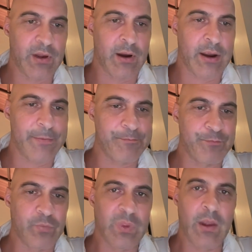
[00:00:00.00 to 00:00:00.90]
All
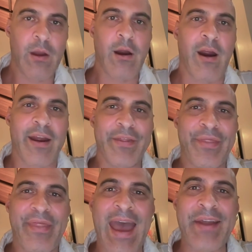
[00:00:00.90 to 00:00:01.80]
right.
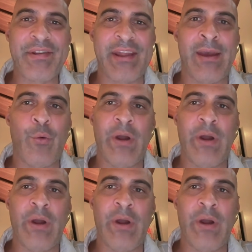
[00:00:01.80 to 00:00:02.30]
That's it.